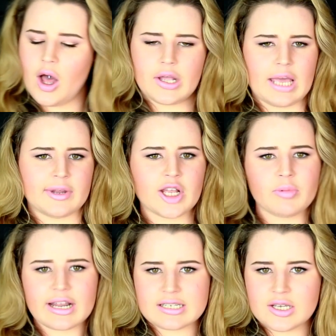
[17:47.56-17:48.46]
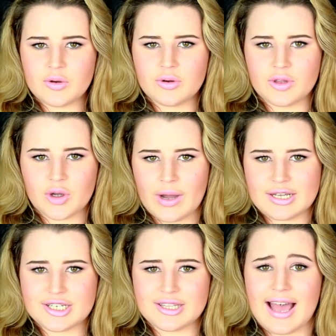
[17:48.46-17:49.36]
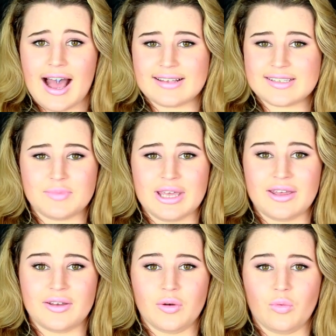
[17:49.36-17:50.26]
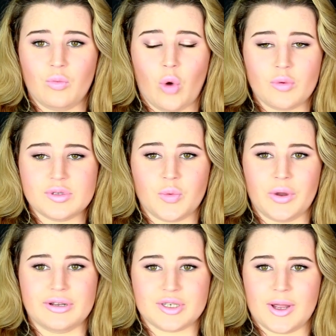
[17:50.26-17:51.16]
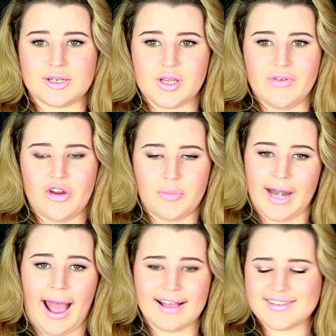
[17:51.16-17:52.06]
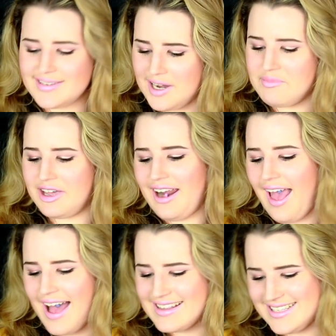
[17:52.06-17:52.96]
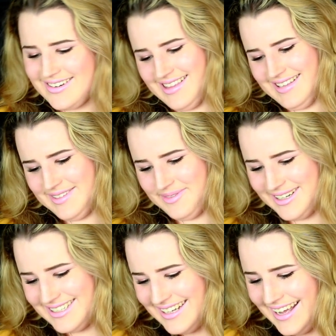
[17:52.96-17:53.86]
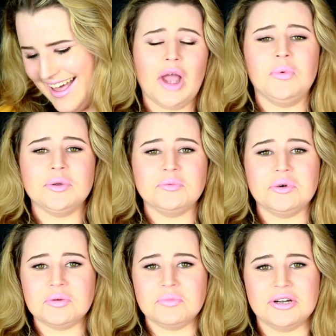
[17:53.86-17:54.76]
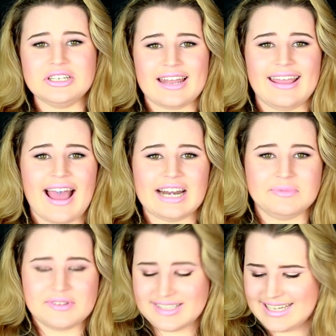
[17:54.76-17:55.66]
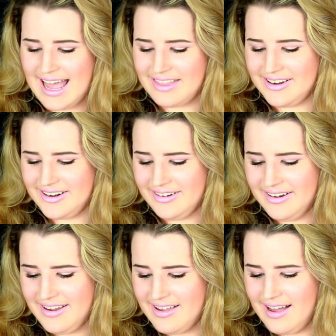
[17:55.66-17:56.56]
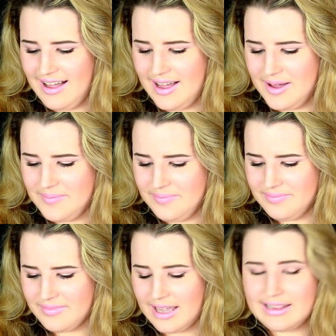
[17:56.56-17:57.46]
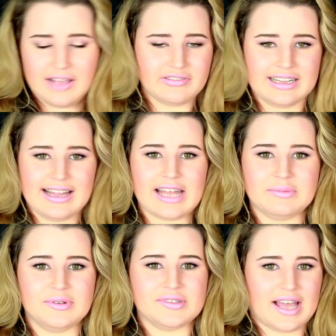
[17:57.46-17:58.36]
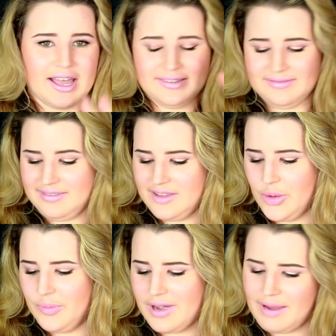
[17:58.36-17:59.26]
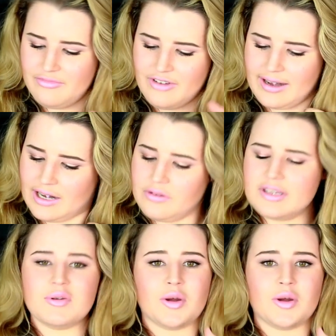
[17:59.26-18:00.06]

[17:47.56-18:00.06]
Okay, I'm gonna go back to the question that asked me what was the weirdest question you've ever been asked. I'm gonna answer this one. I wouldn't want to merge any animals together. I love little animals. I'm fine. I know this